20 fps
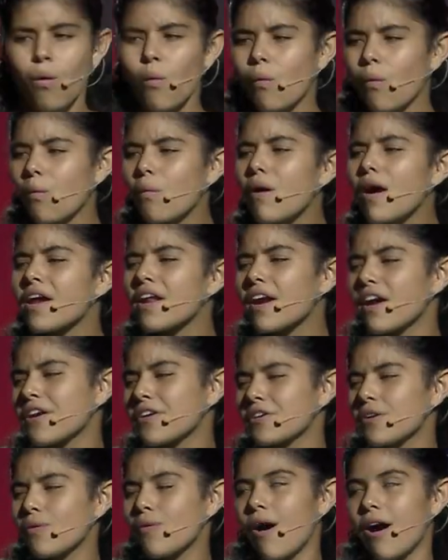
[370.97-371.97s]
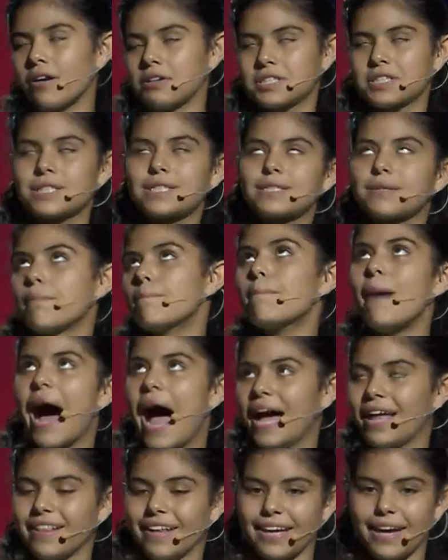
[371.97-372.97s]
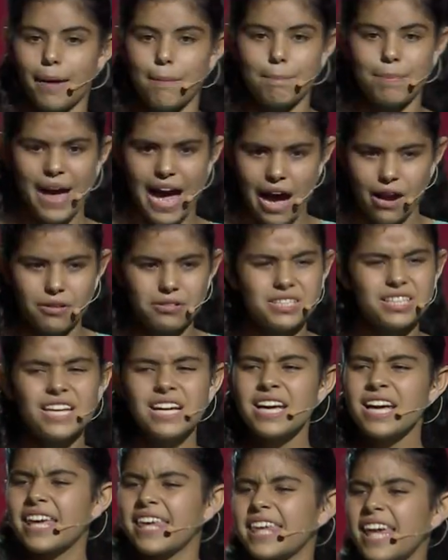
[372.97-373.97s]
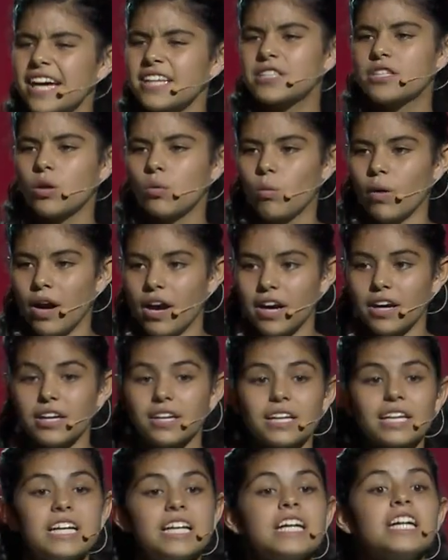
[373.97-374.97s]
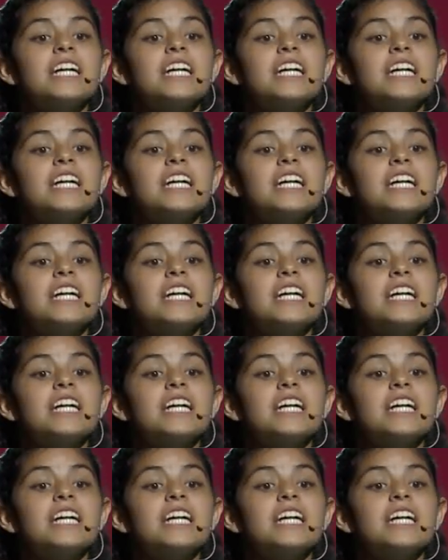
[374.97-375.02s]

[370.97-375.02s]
What are you all smiling about? Get to work.